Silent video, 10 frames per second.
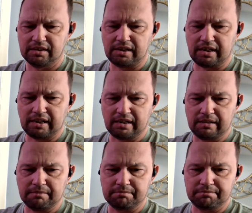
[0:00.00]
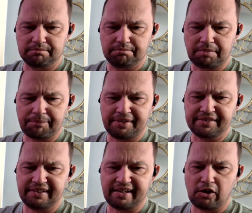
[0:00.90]
But
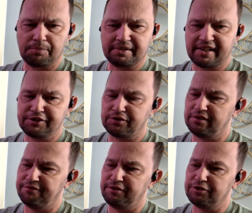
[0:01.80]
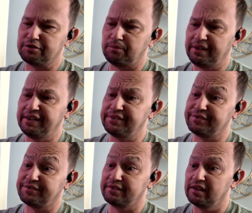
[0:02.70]
basically, I hope to catch you in the future
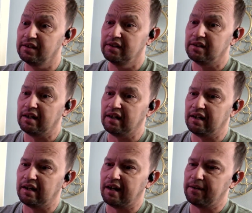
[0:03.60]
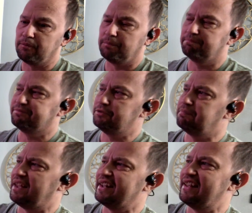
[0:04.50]
weeks. I do
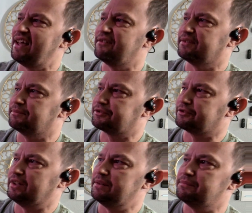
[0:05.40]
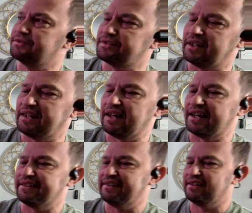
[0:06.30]
plan on having some streams.
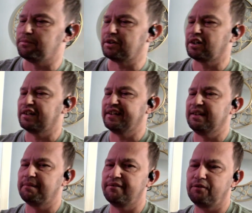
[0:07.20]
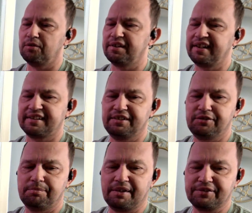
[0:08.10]
I need to work on getting my phone connected
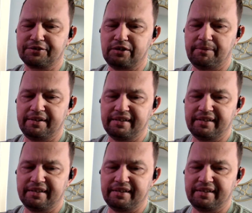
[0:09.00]
to my streaming.